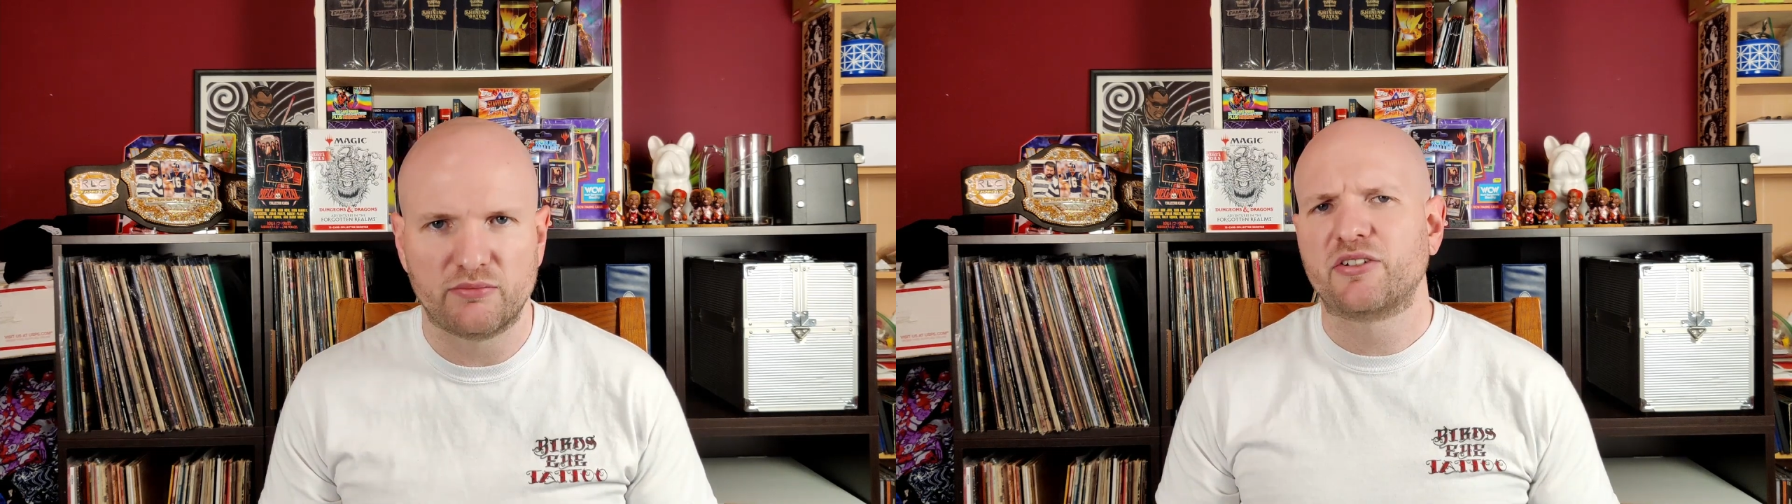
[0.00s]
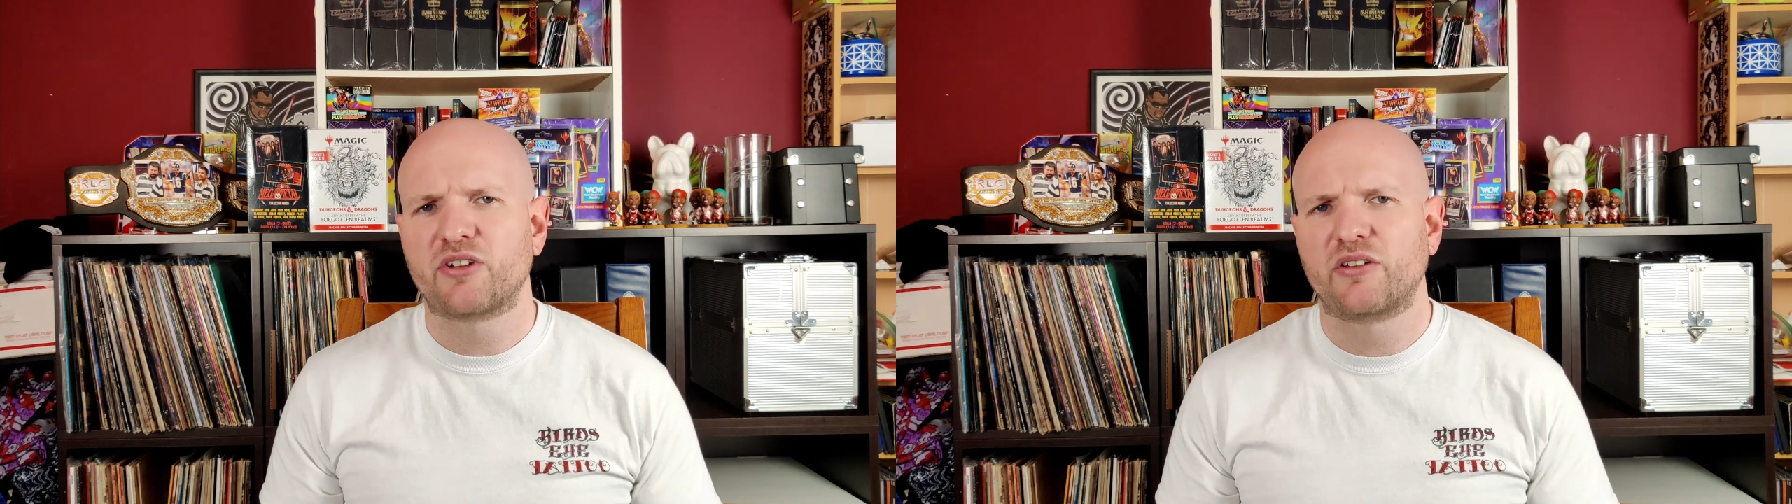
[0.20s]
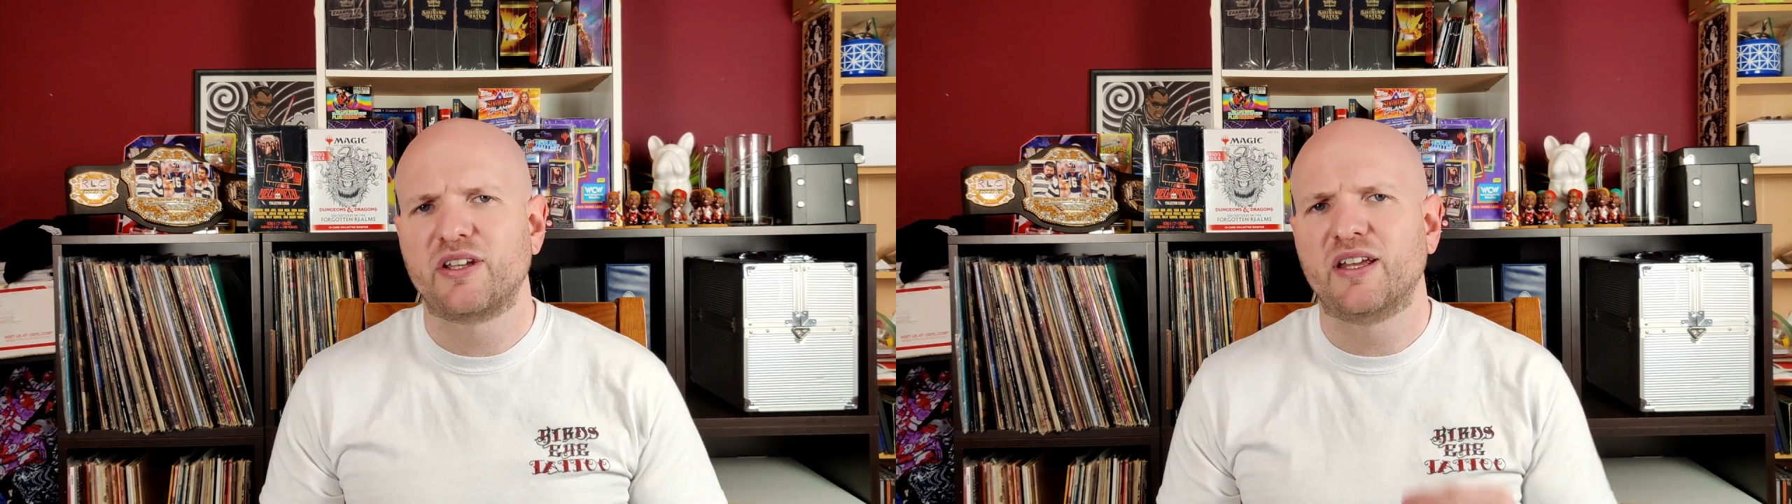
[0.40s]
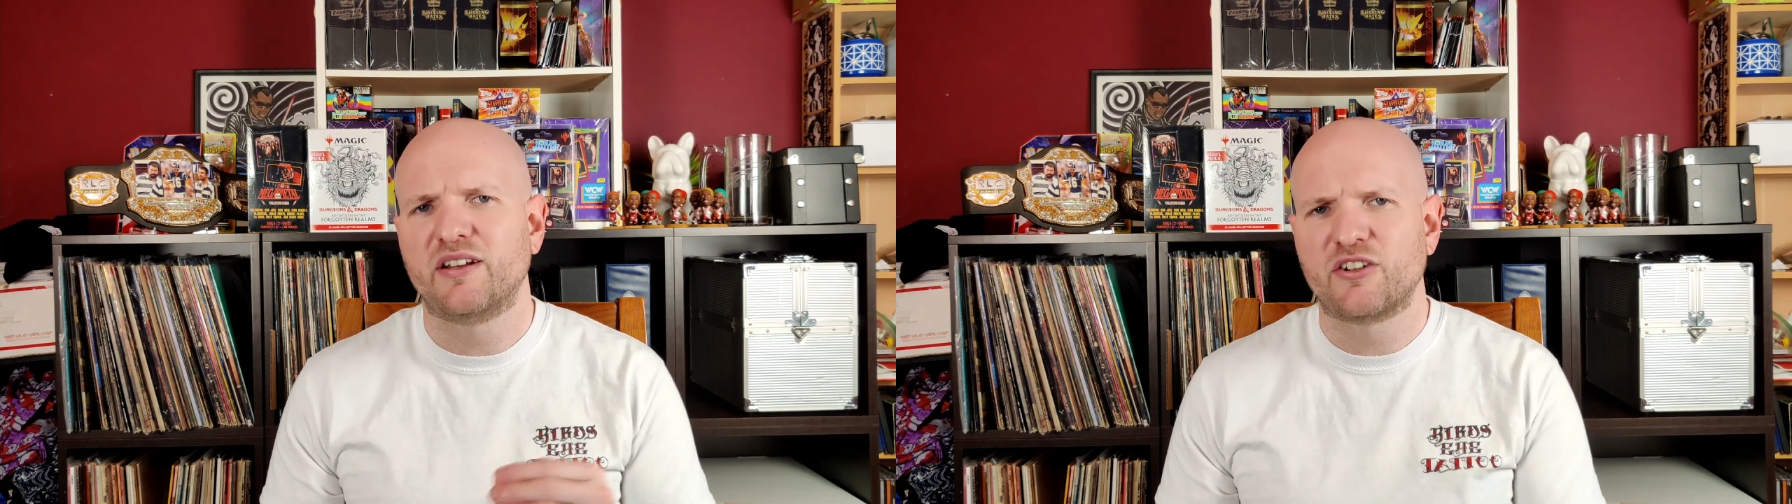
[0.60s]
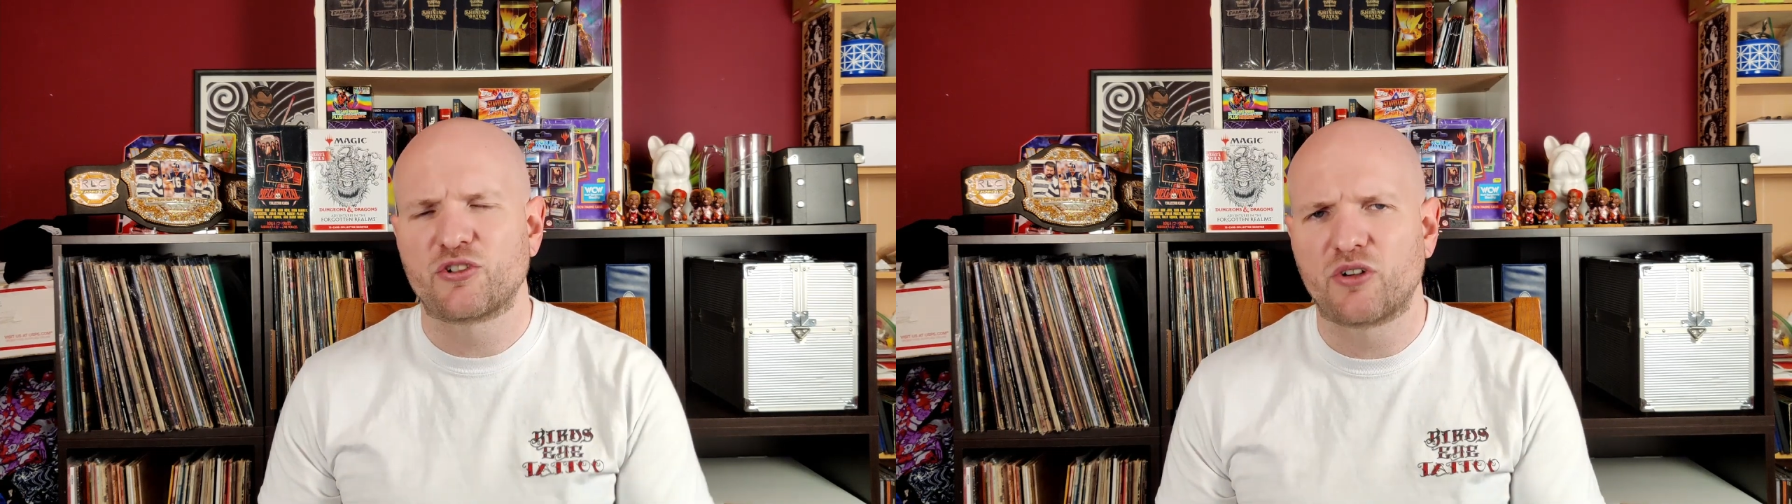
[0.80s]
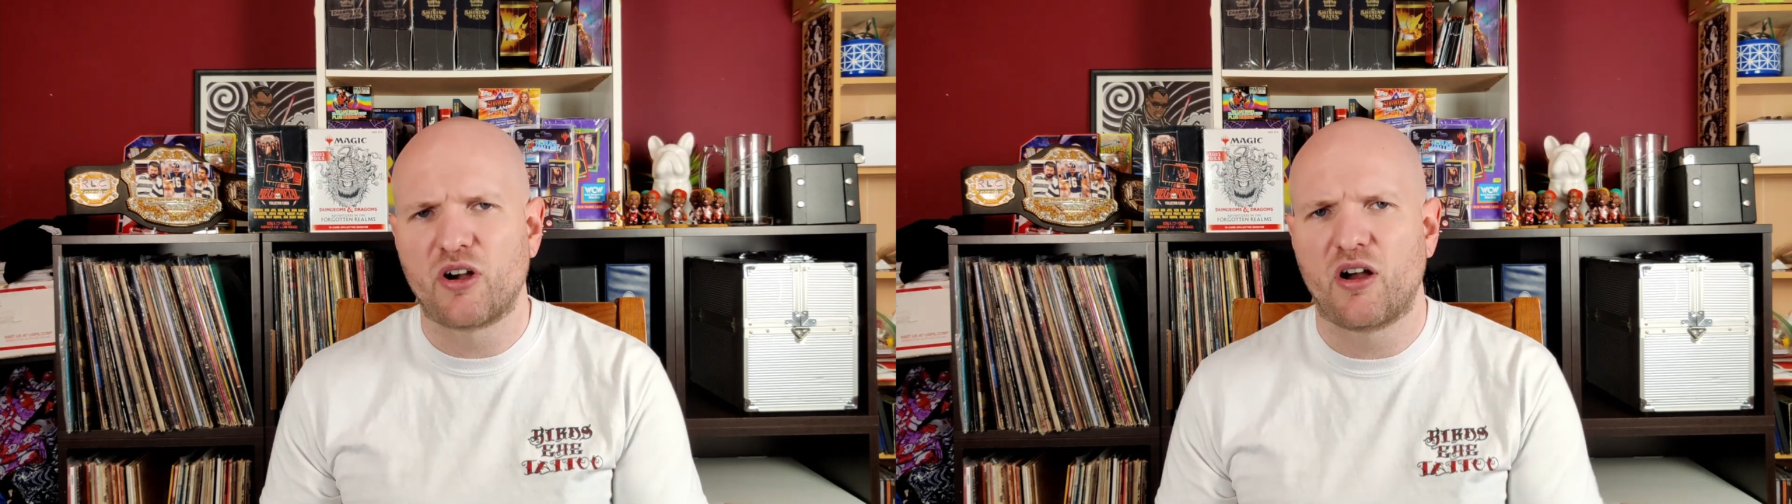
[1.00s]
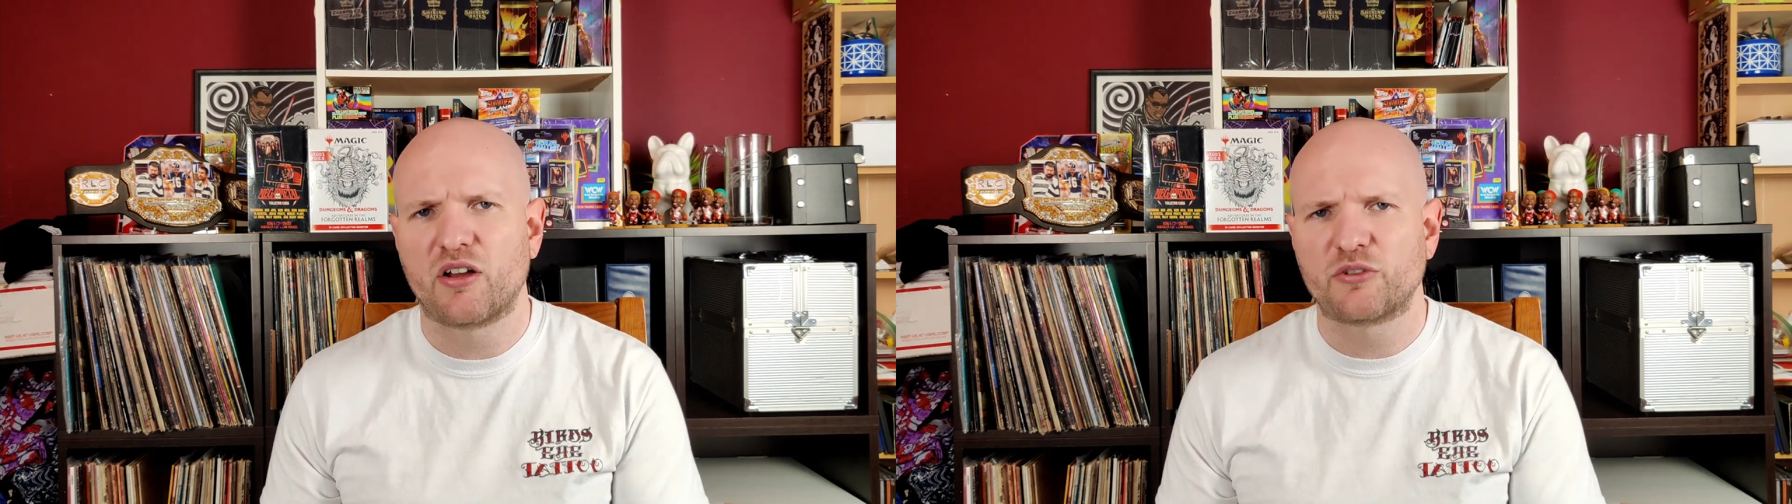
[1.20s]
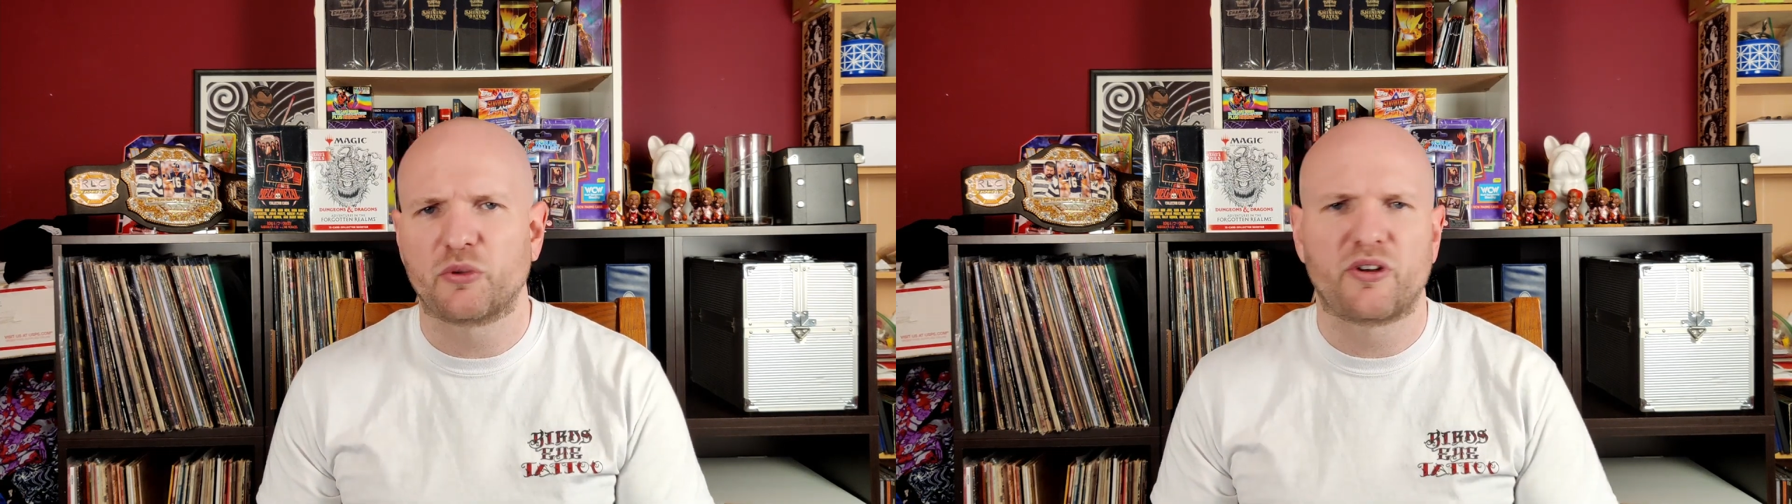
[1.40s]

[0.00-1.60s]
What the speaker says: Based on the initial cost